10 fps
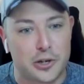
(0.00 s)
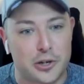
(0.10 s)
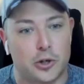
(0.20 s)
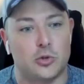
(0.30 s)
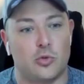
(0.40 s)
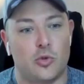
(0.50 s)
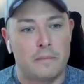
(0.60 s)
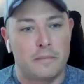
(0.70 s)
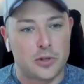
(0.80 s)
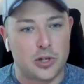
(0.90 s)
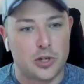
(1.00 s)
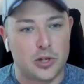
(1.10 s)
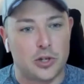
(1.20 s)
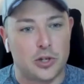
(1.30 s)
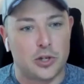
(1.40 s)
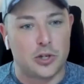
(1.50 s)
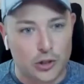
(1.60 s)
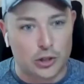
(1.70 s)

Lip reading: because you poured